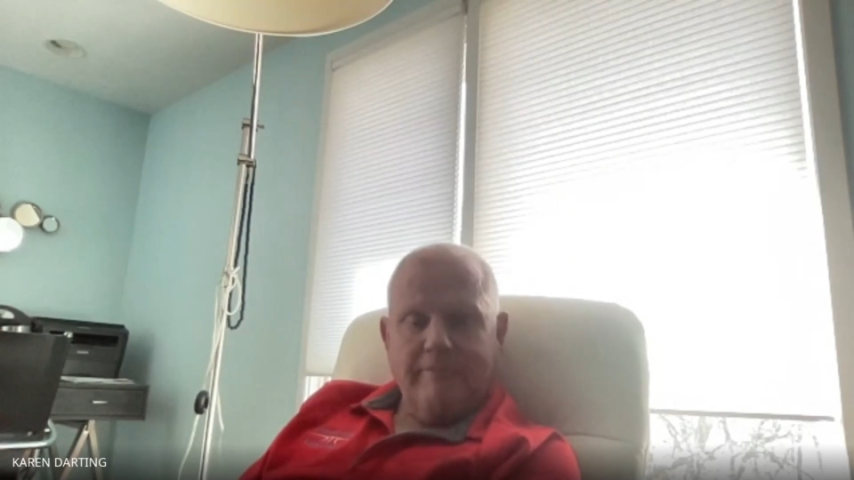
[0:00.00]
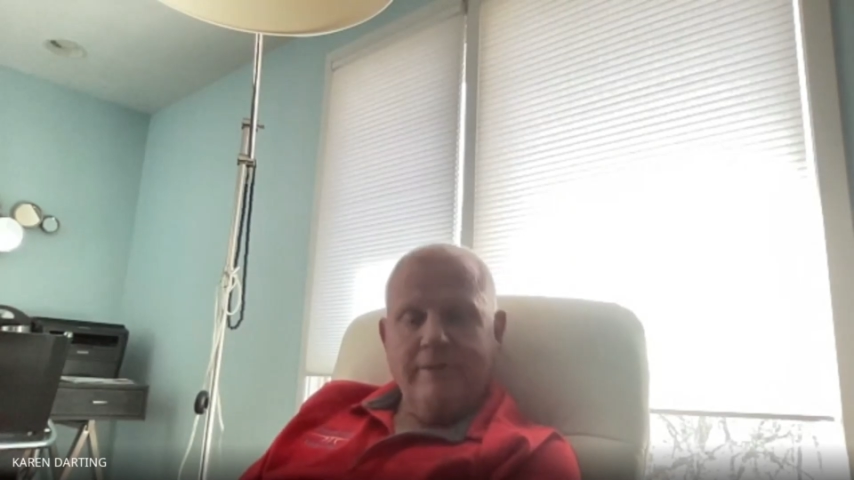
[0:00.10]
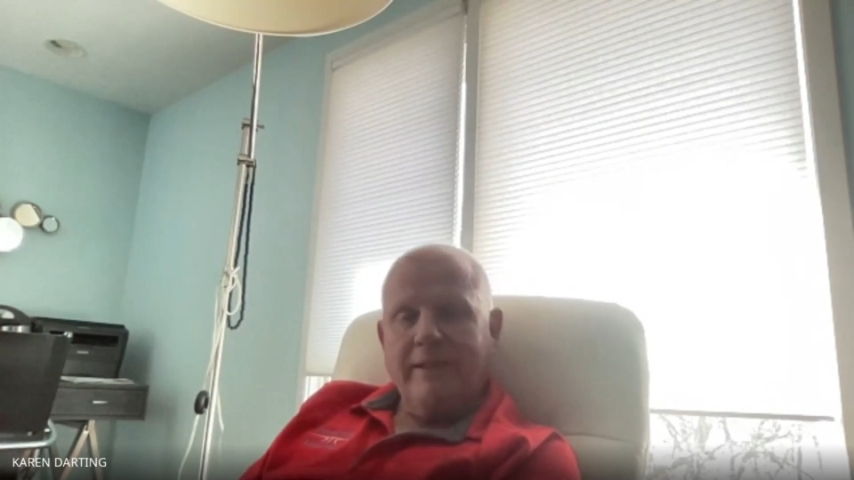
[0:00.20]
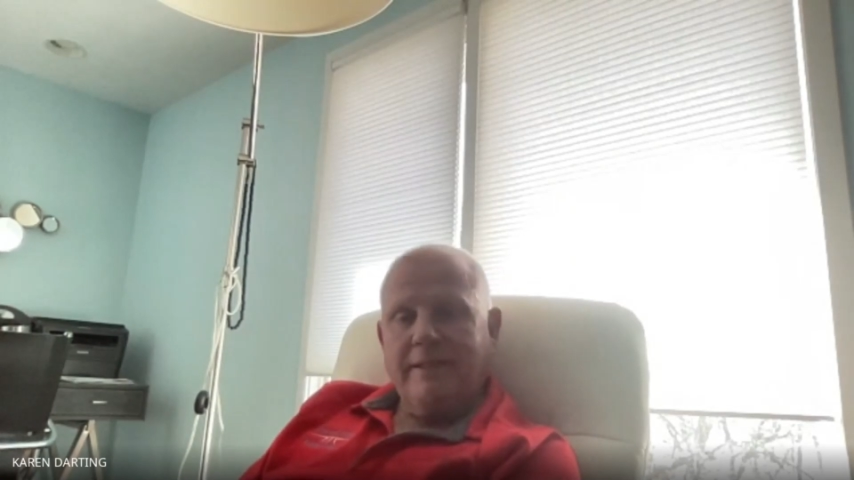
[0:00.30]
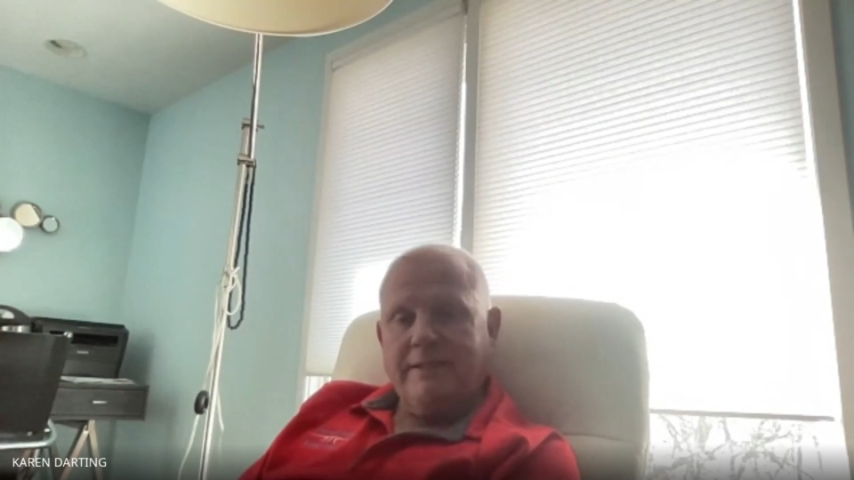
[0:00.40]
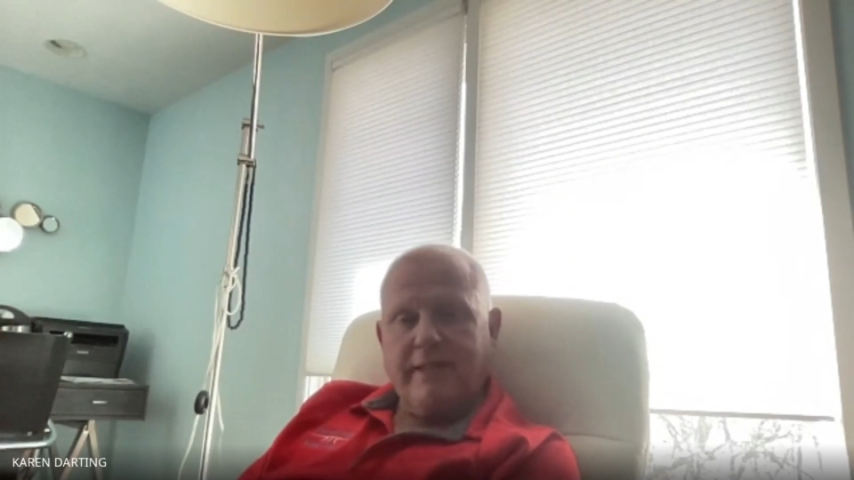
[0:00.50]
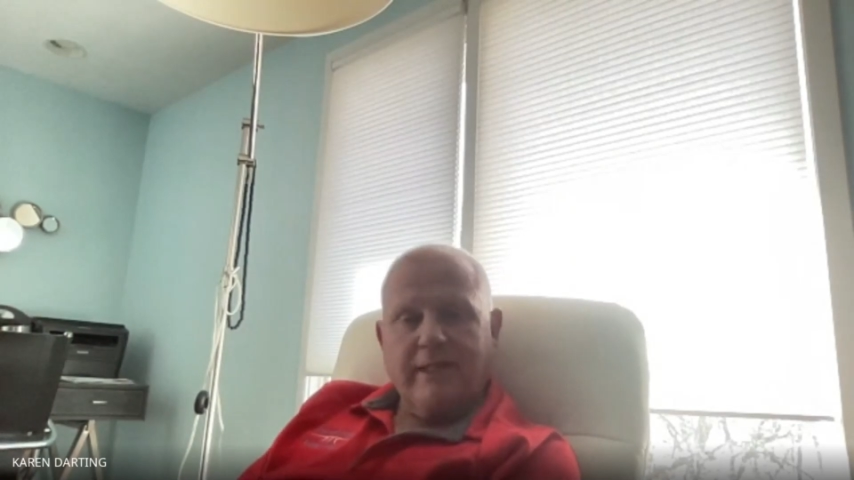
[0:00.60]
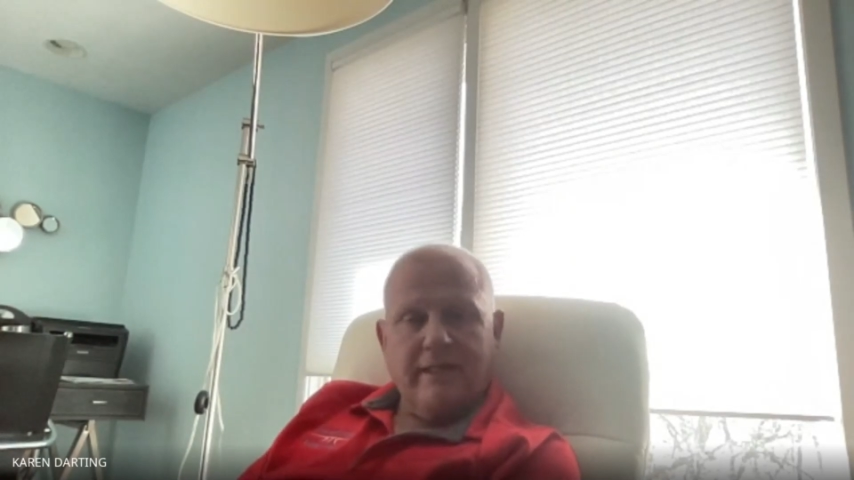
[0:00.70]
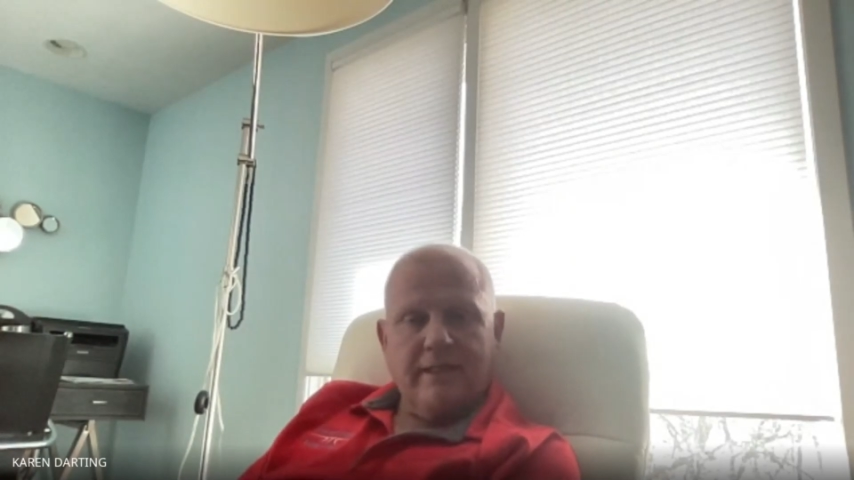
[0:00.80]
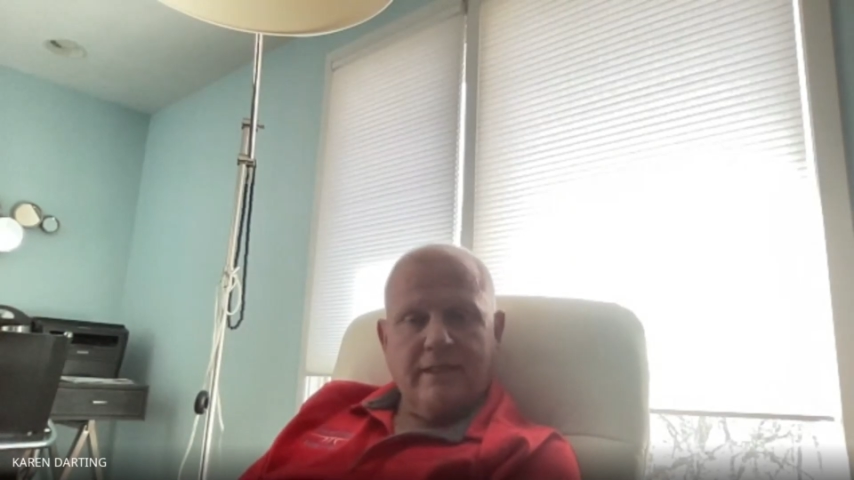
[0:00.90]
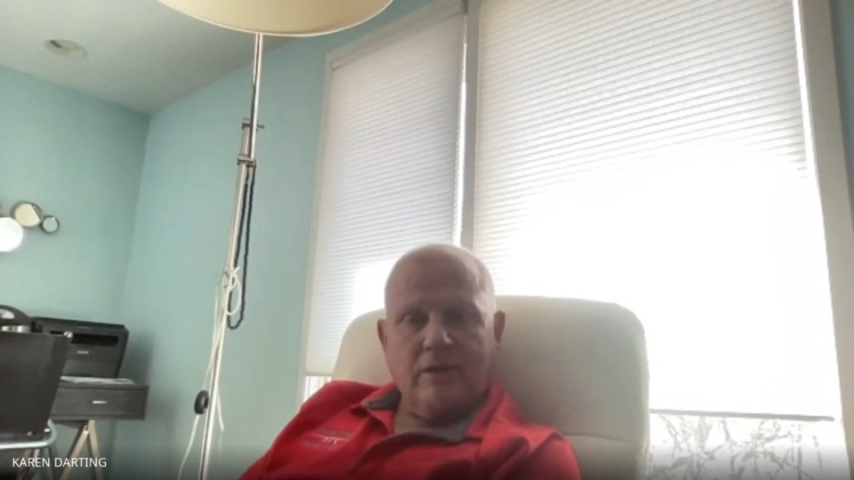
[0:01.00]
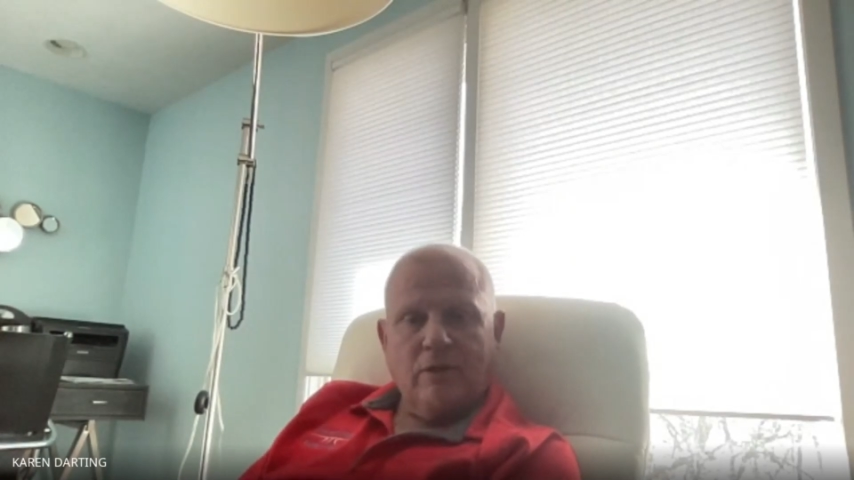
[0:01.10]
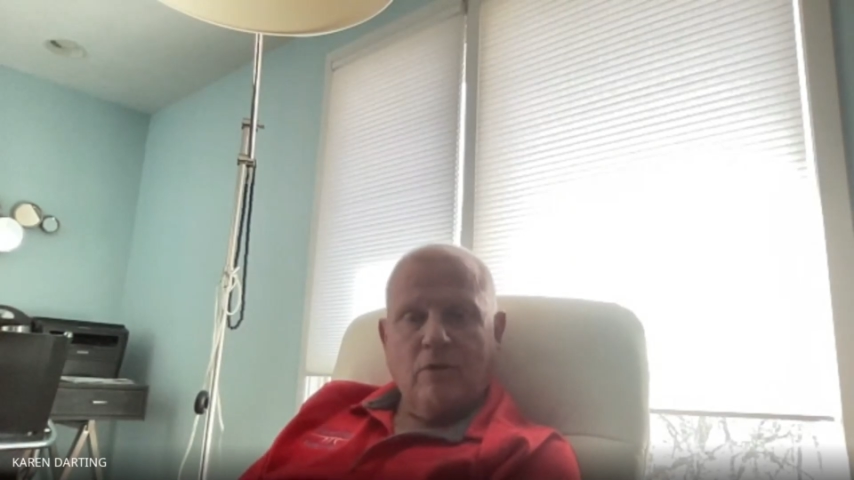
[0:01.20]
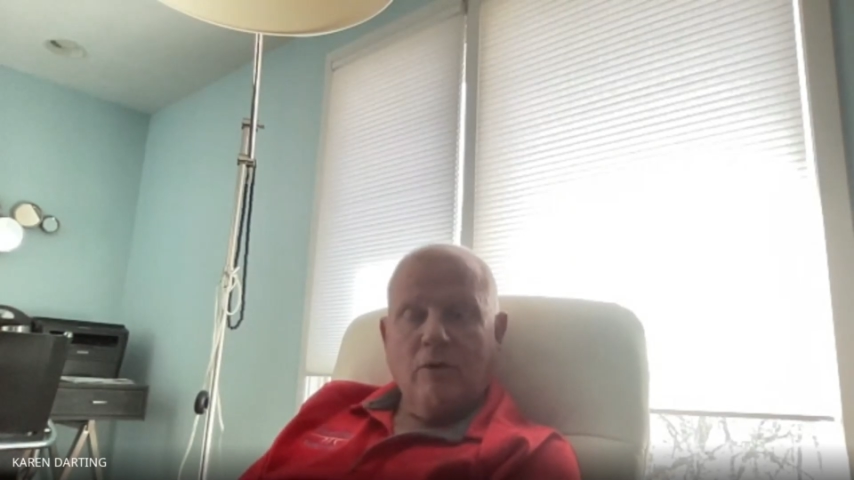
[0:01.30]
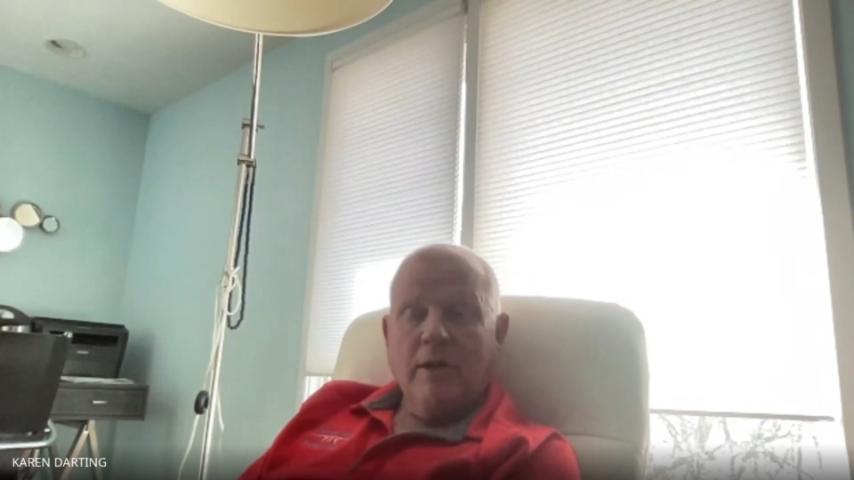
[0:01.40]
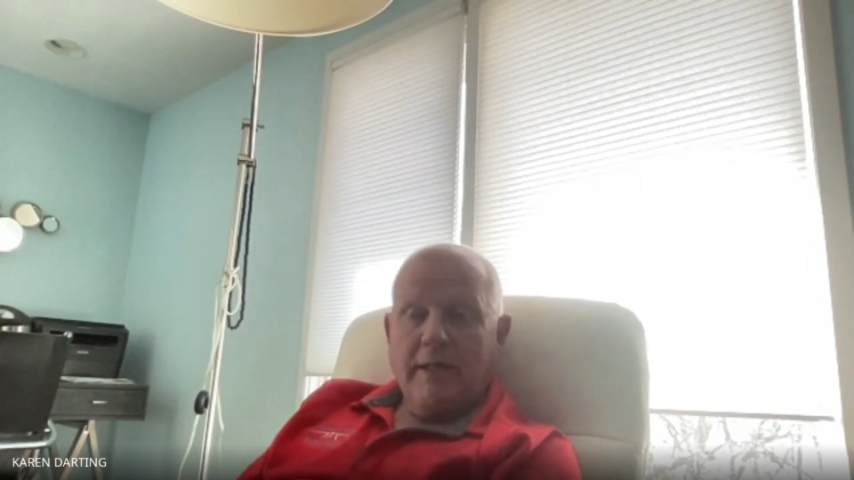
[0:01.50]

I mean, he's taking it